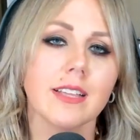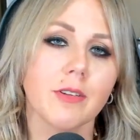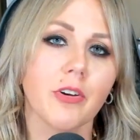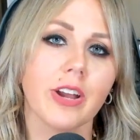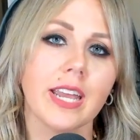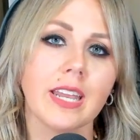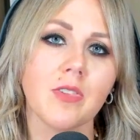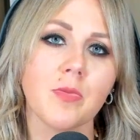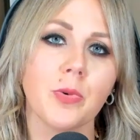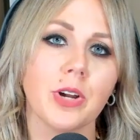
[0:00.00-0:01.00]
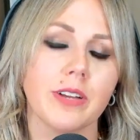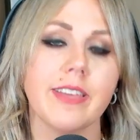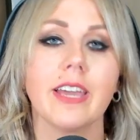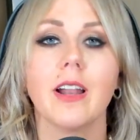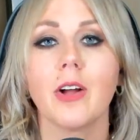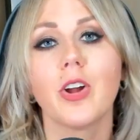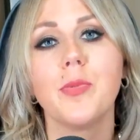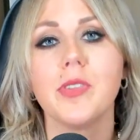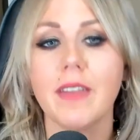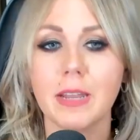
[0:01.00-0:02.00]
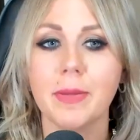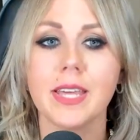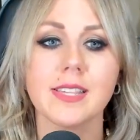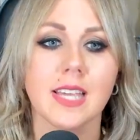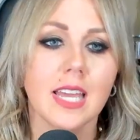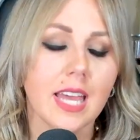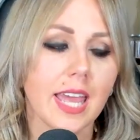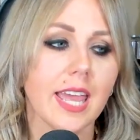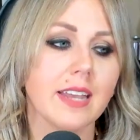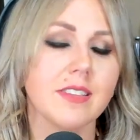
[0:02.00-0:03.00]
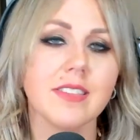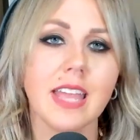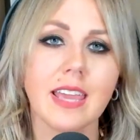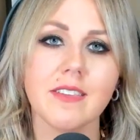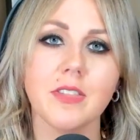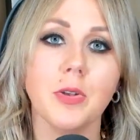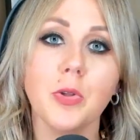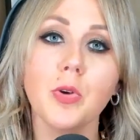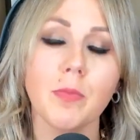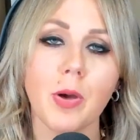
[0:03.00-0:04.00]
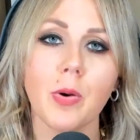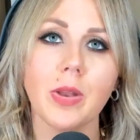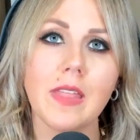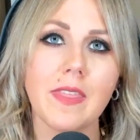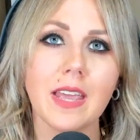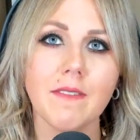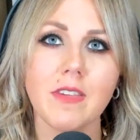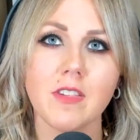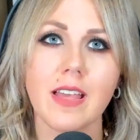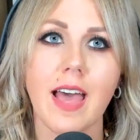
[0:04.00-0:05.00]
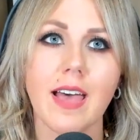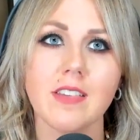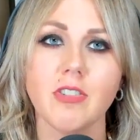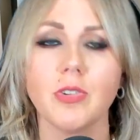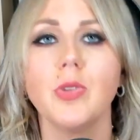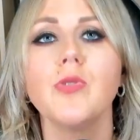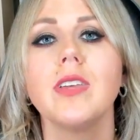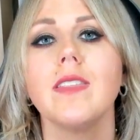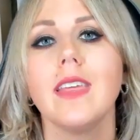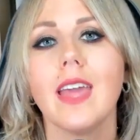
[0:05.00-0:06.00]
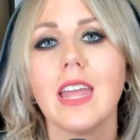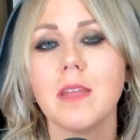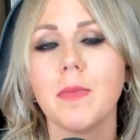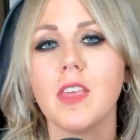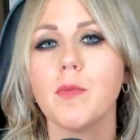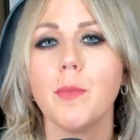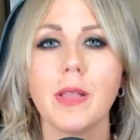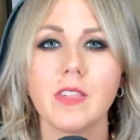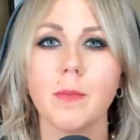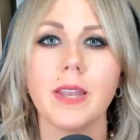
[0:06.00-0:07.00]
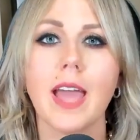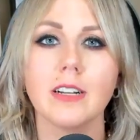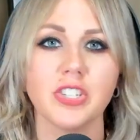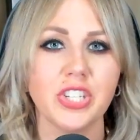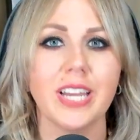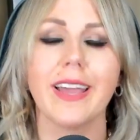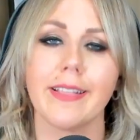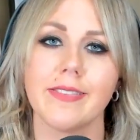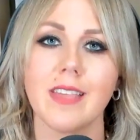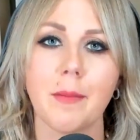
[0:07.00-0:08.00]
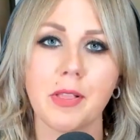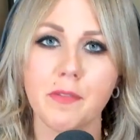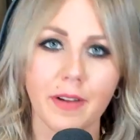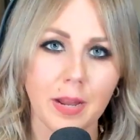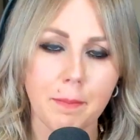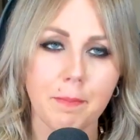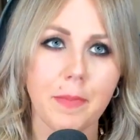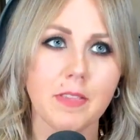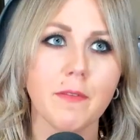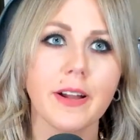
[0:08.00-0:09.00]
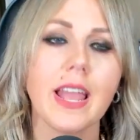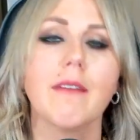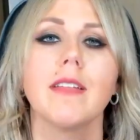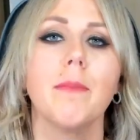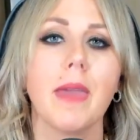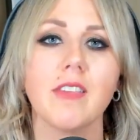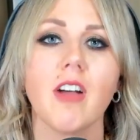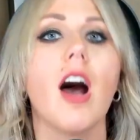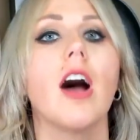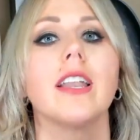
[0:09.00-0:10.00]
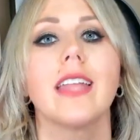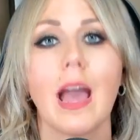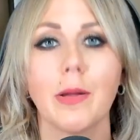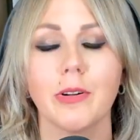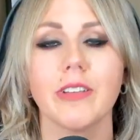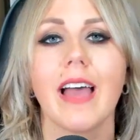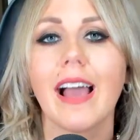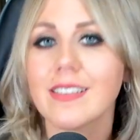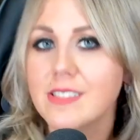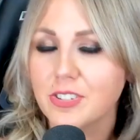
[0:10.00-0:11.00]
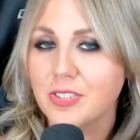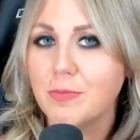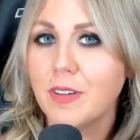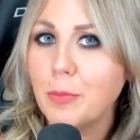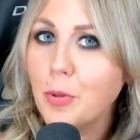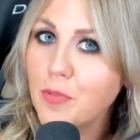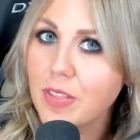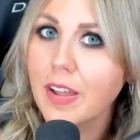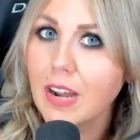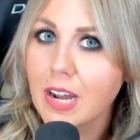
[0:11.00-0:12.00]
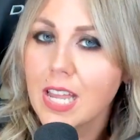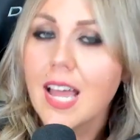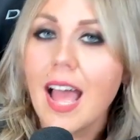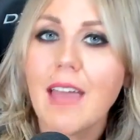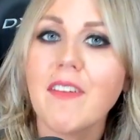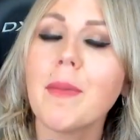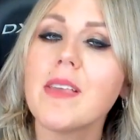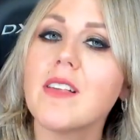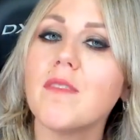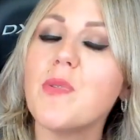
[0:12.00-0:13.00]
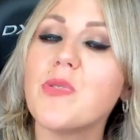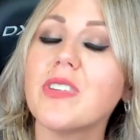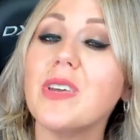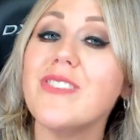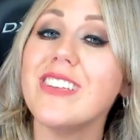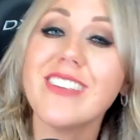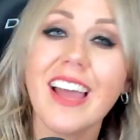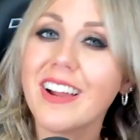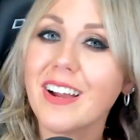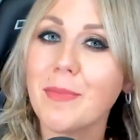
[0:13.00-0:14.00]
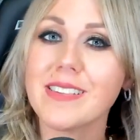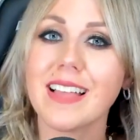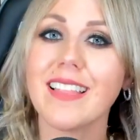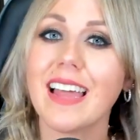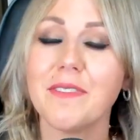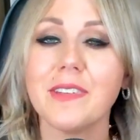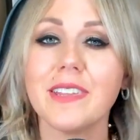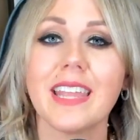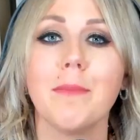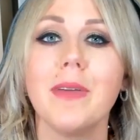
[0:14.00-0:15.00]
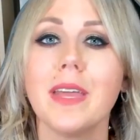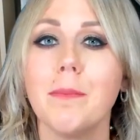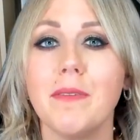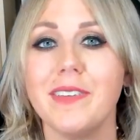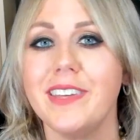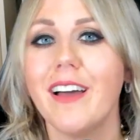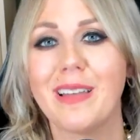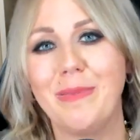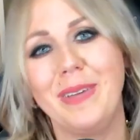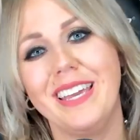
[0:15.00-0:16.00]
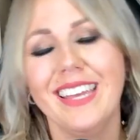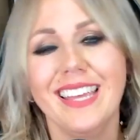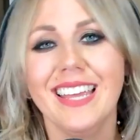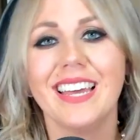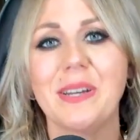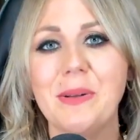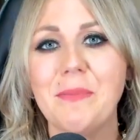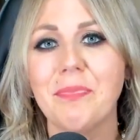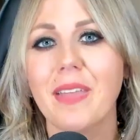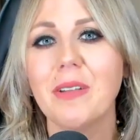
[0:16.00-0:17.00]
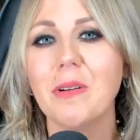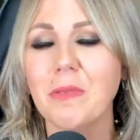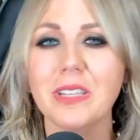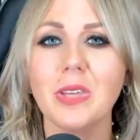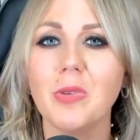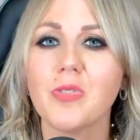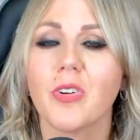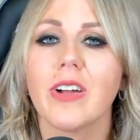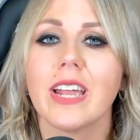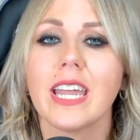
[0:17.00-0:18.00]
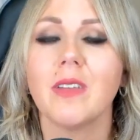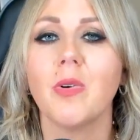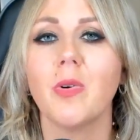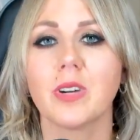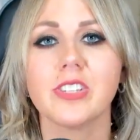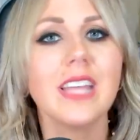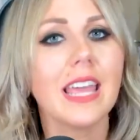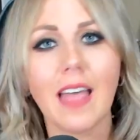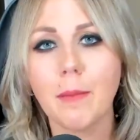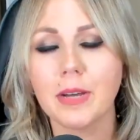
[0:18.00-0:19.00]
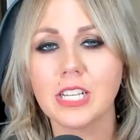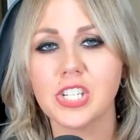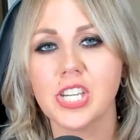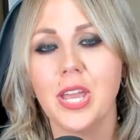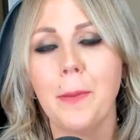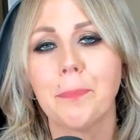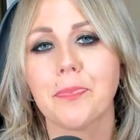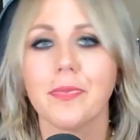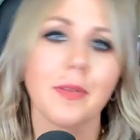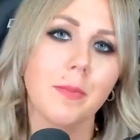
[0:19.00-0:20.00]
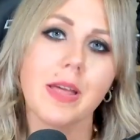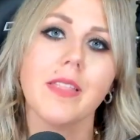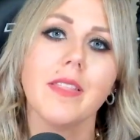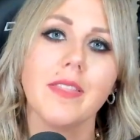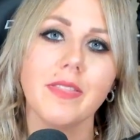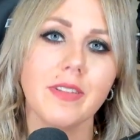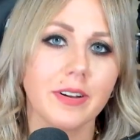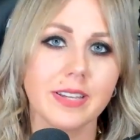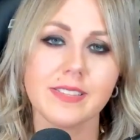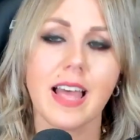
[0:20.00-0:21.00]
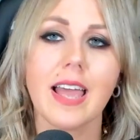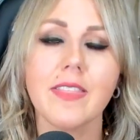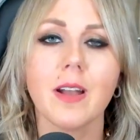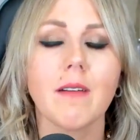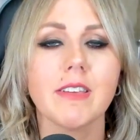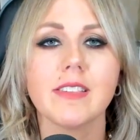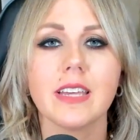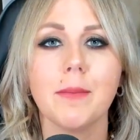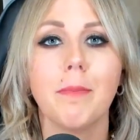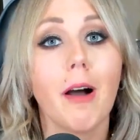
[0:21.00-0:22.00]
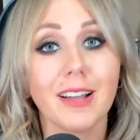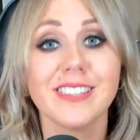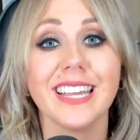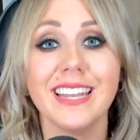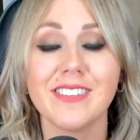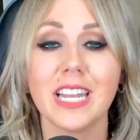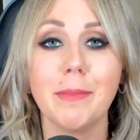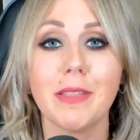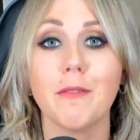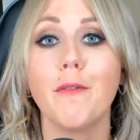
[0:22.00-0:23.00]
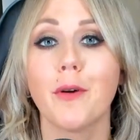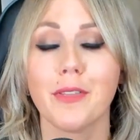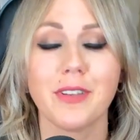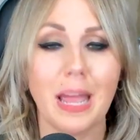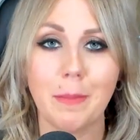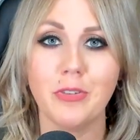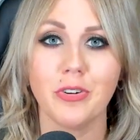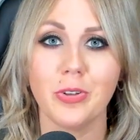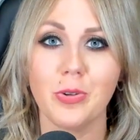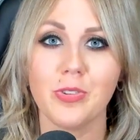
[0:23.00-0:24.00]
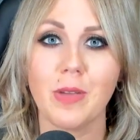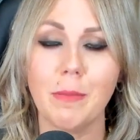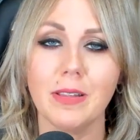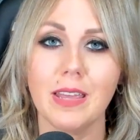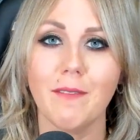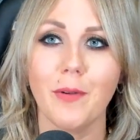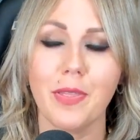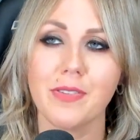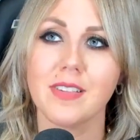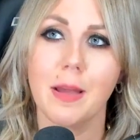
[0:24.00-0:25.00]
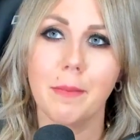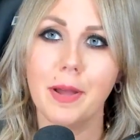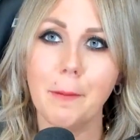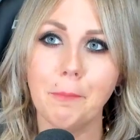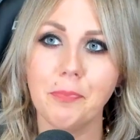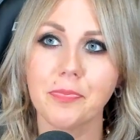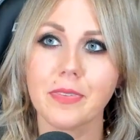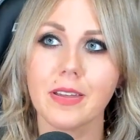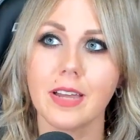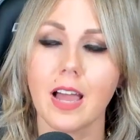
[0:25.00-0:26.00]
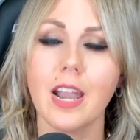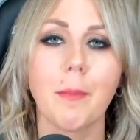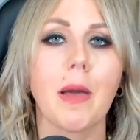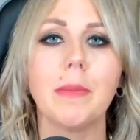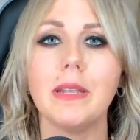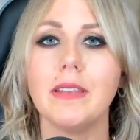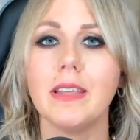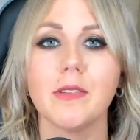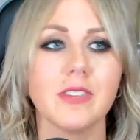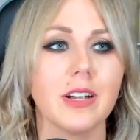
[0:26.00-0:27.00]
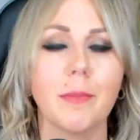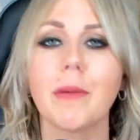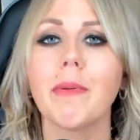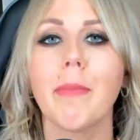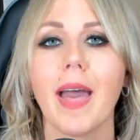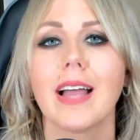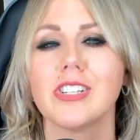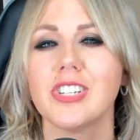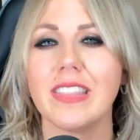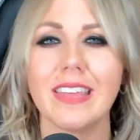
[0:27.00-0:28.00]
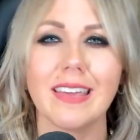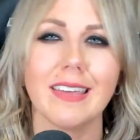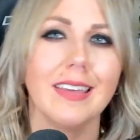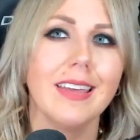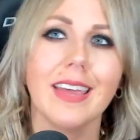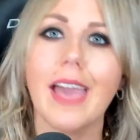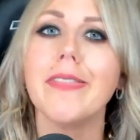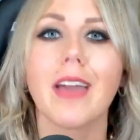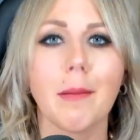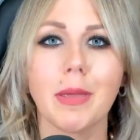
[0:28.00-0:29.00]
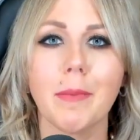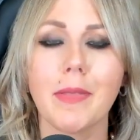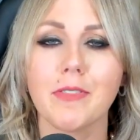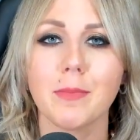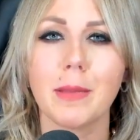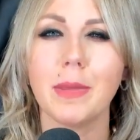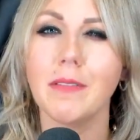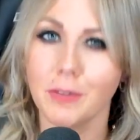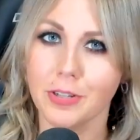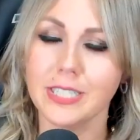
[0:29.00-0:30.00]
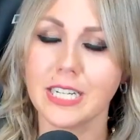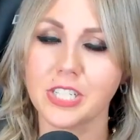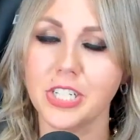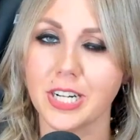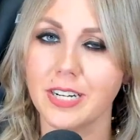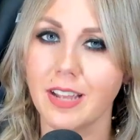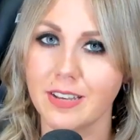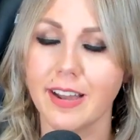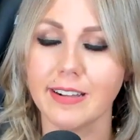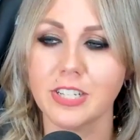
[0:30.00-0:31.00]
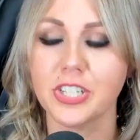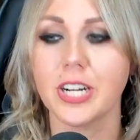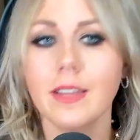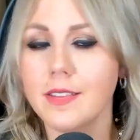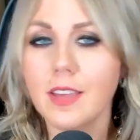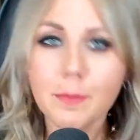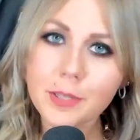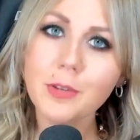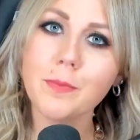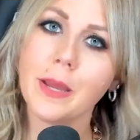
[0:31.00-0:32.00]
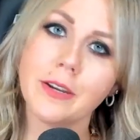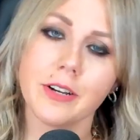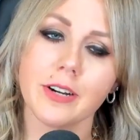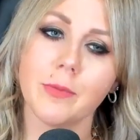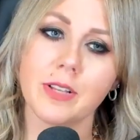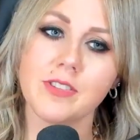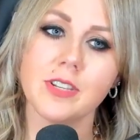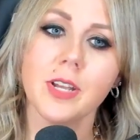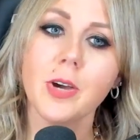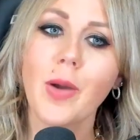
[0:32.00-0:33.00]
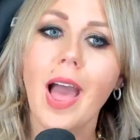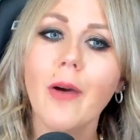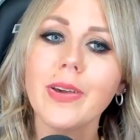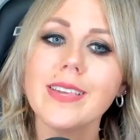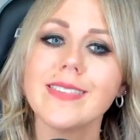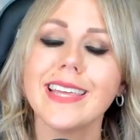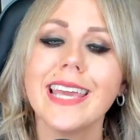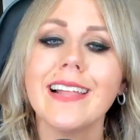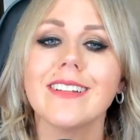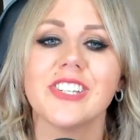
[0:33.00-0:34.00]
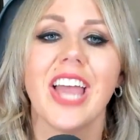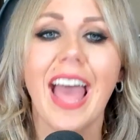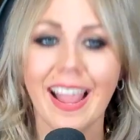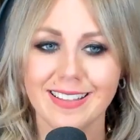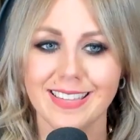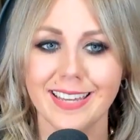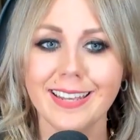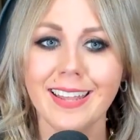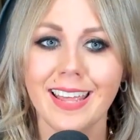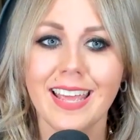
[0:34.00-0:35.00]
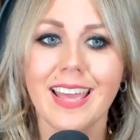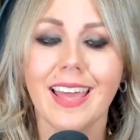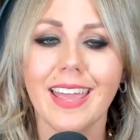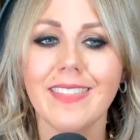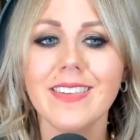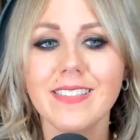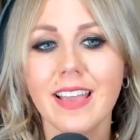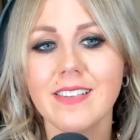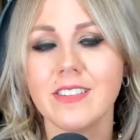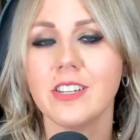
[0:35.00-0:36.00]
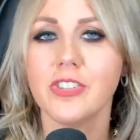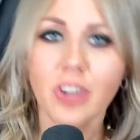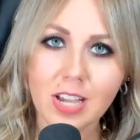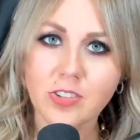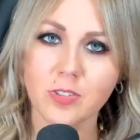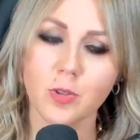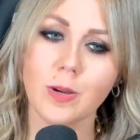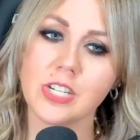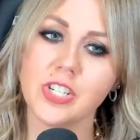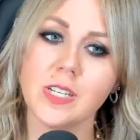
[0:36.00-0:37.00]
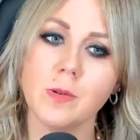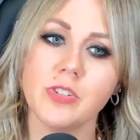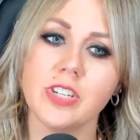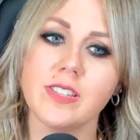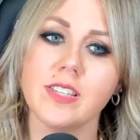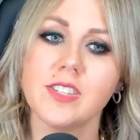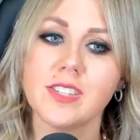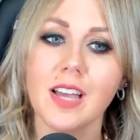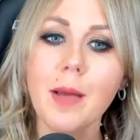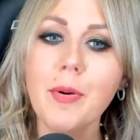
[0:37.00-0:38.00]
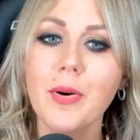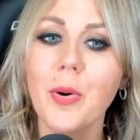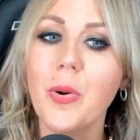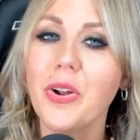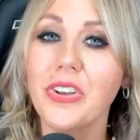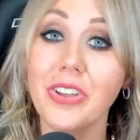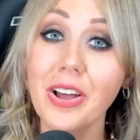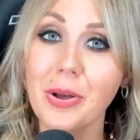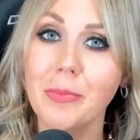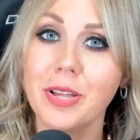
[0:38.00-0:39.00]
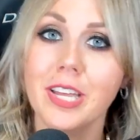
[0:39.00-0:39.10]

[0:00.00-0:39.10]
Crane more you're taking on groups of enemies, and Snake is the new mode. And think of this as you're using the enemy's momentum and energy against them. It's very it's very heavily based on counter attacks, and there's some fun moves in there. I find myself mostly using Tiger because I like feeling like a big beefy Yagami. Um, I don't really use Crane or Snake that much, but there is that. And then obviously boxing is going to be the fourth type introduced, I believe, with some um, an upcoming DLC or upcoming patch, I think, in the coming months or maybe even early next year. Not entirely sure. W. Bender wants to know how is the English acting? And this ties into Josh's question, which is sub or dub?